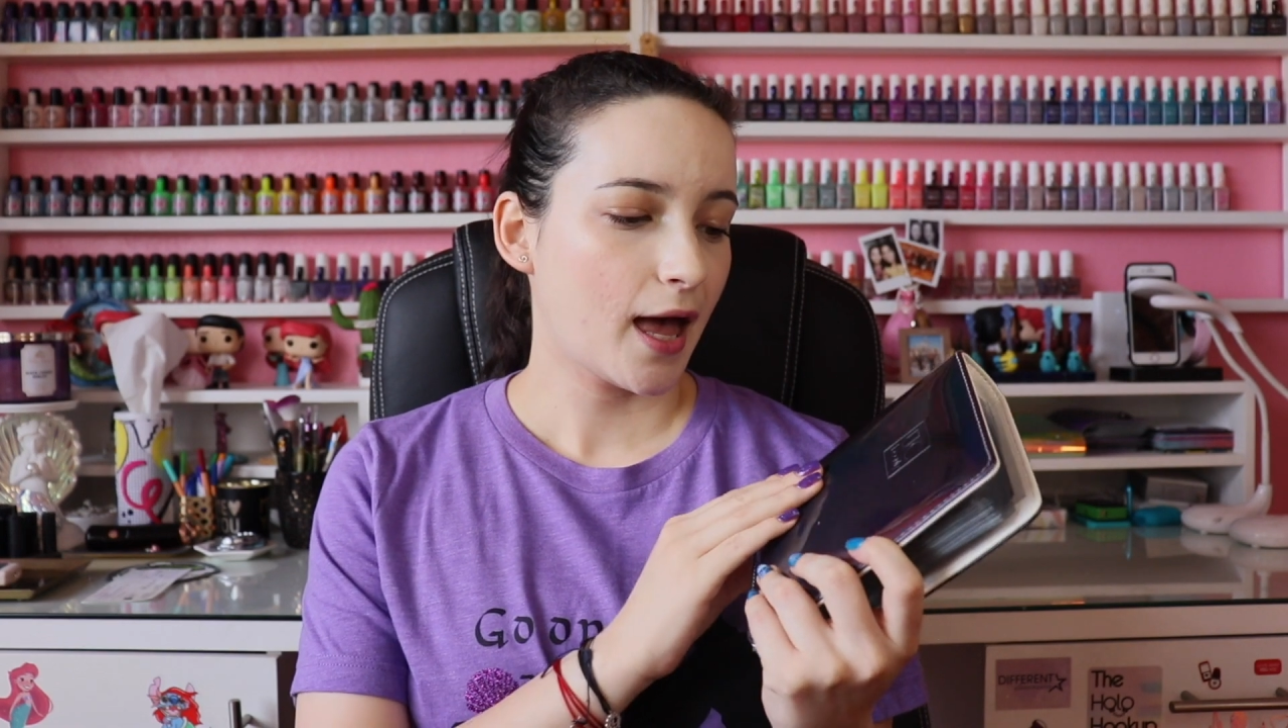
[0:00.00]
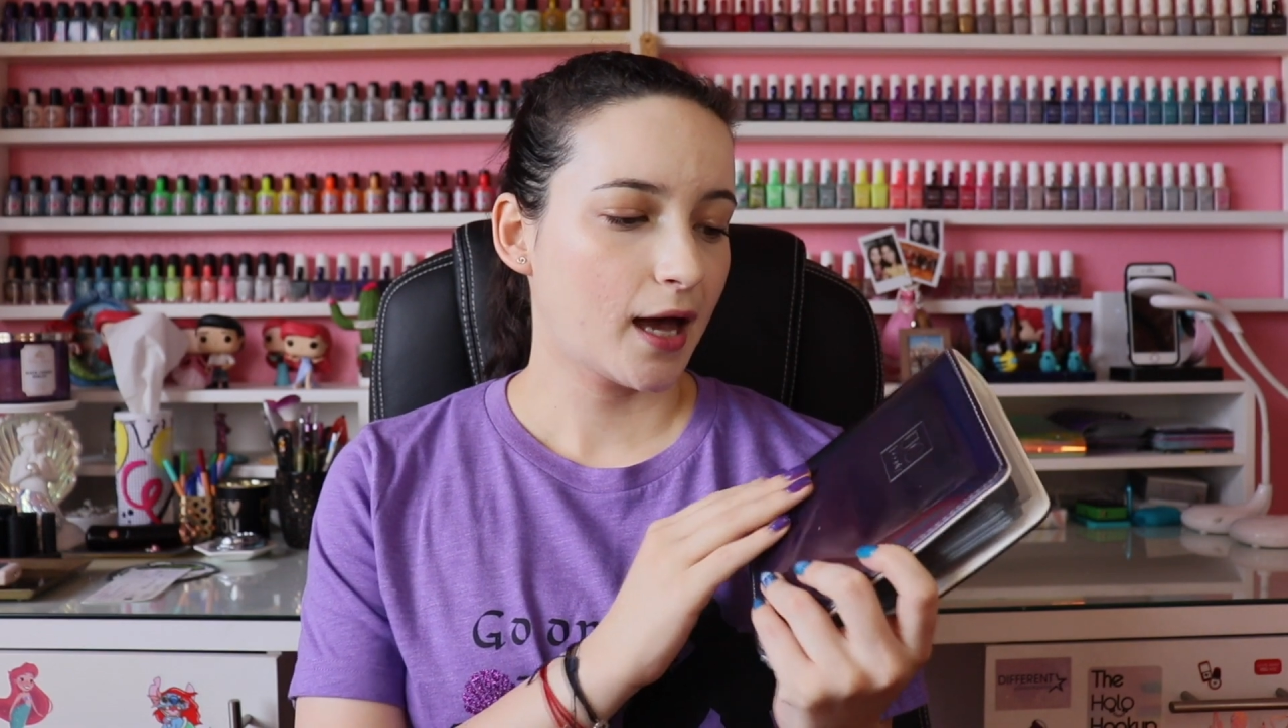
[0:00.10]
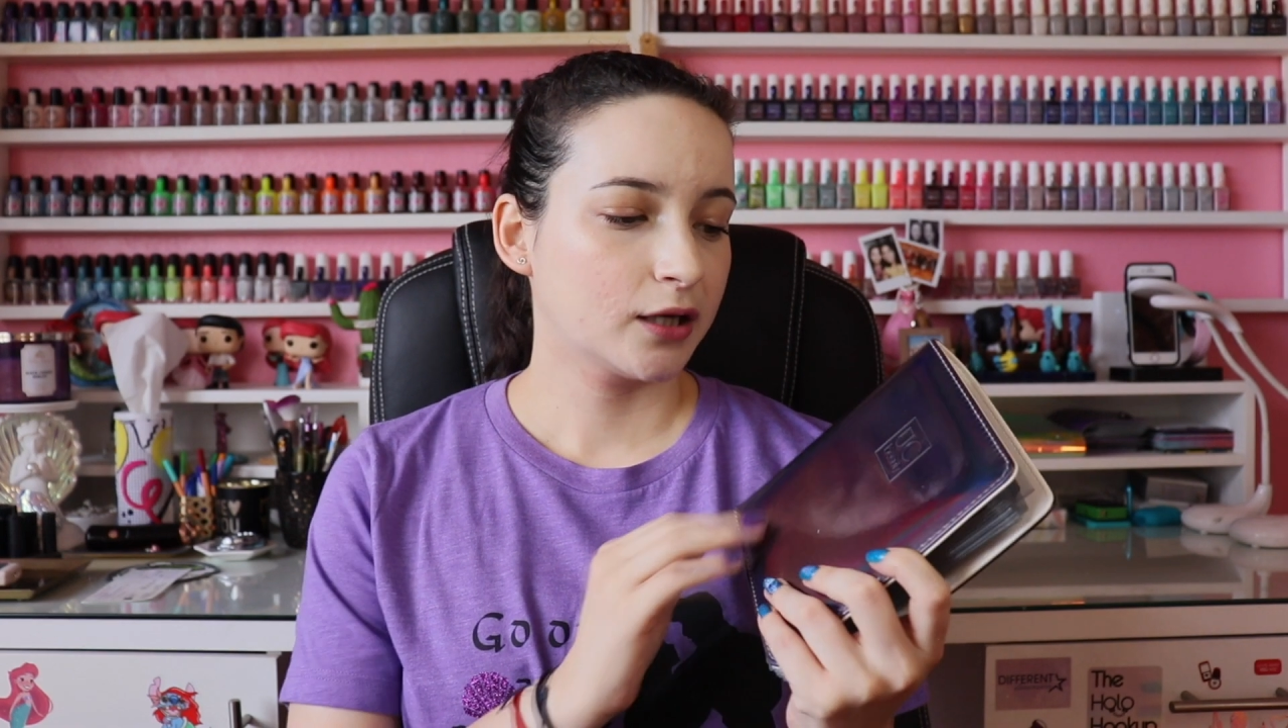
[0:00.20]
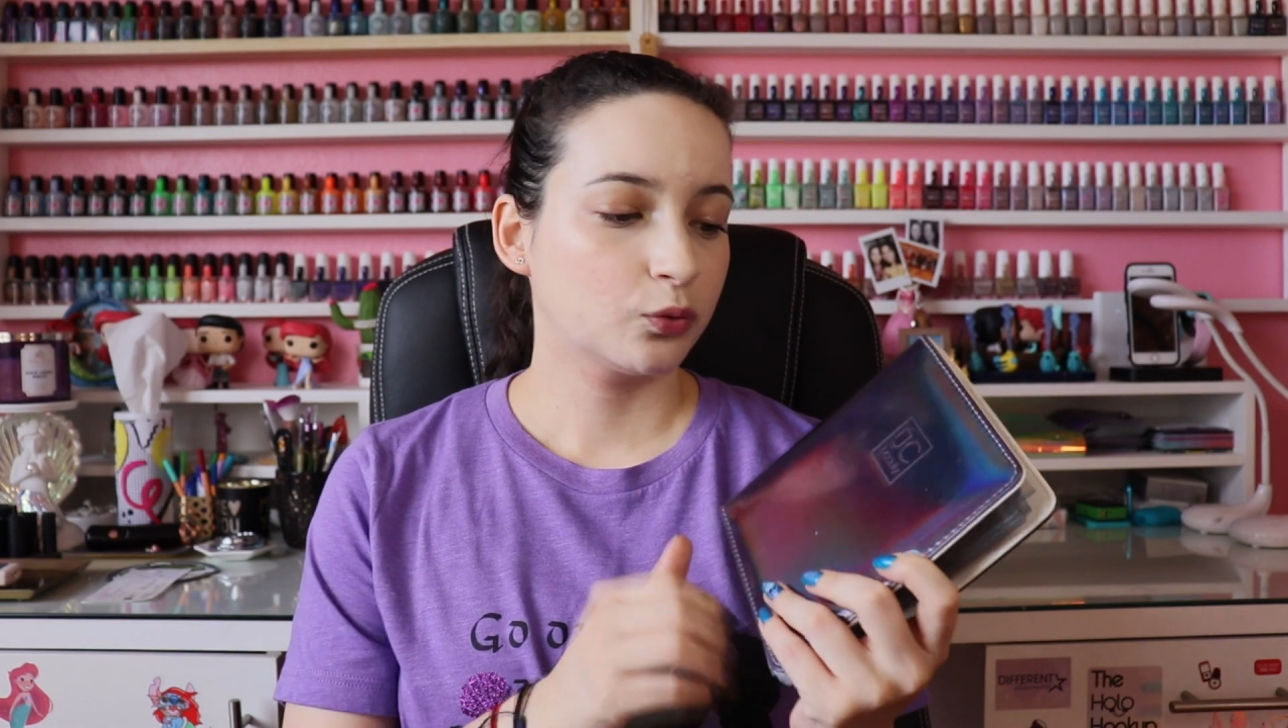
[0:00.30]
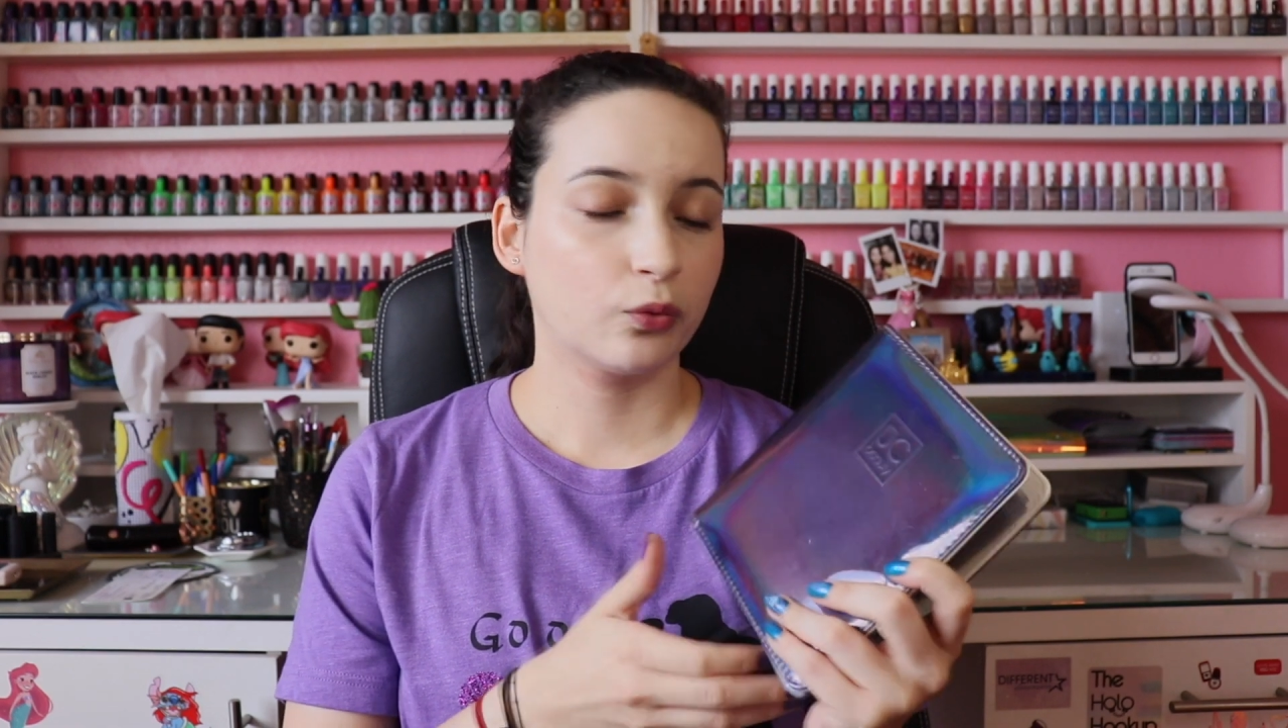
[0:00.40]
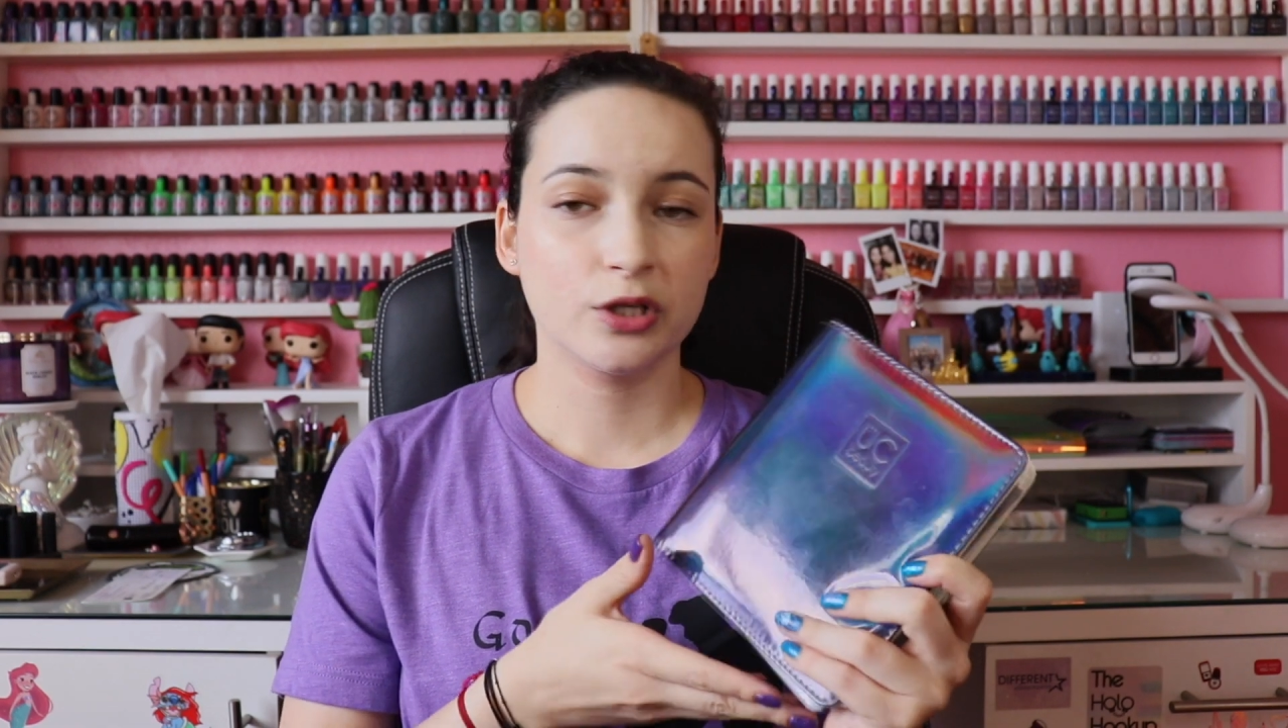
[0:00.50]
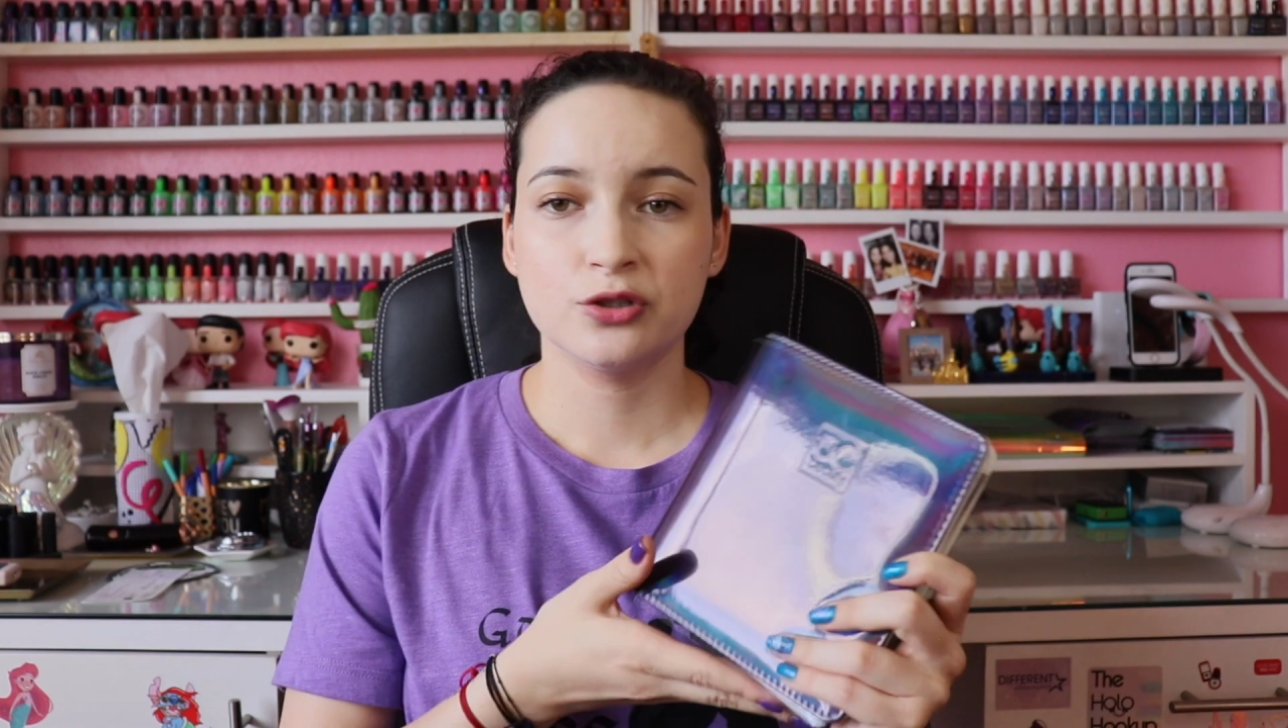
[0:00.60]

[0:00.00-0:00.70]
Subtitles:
and what